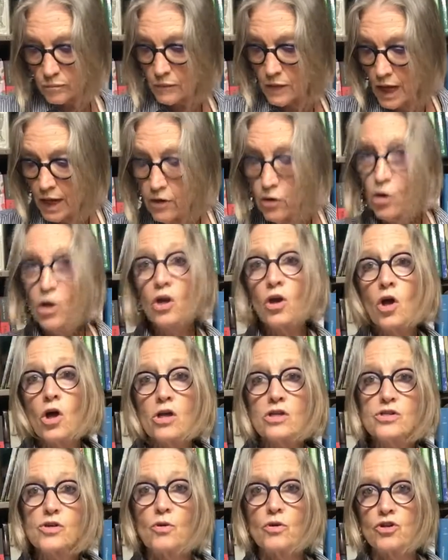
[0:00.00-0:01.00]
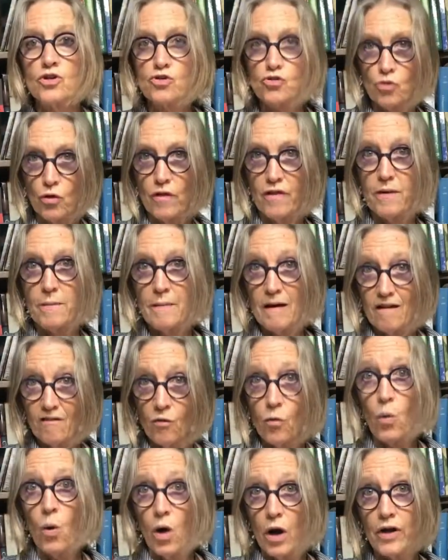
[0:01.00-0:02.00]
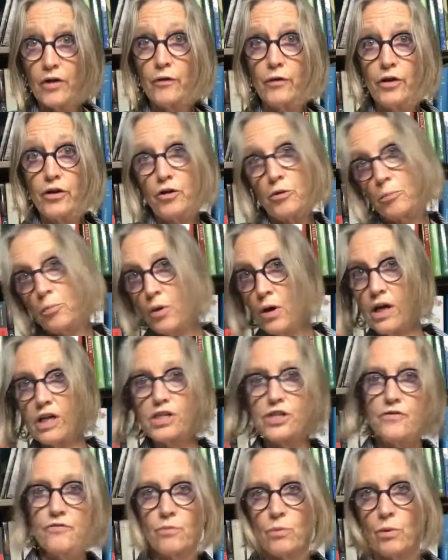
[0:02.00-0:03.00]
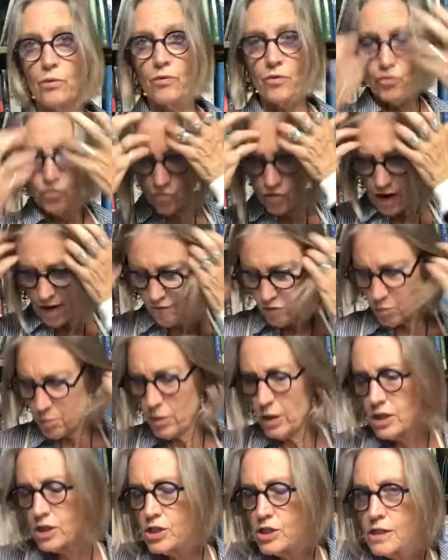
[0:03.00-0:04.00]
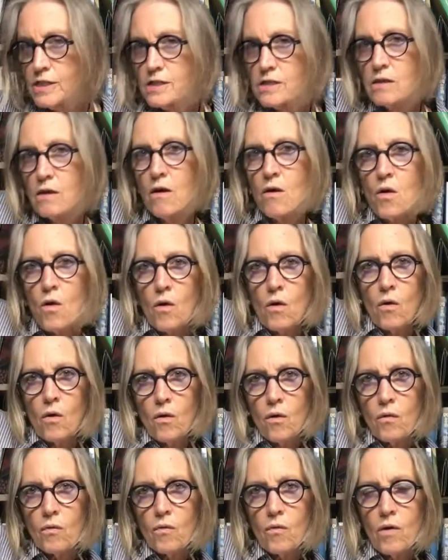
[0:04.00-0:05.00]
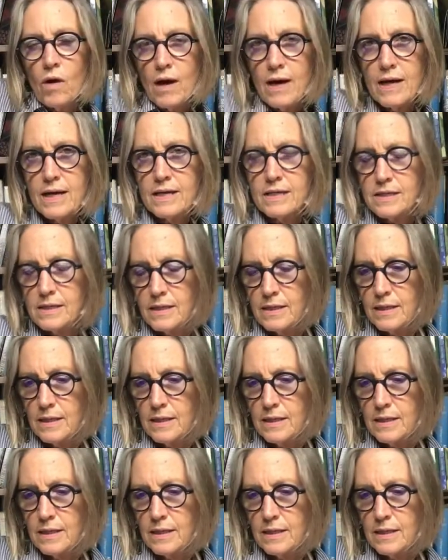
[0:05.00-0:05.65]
And you can also control the amount of water in your brush with your travel brushes. All right.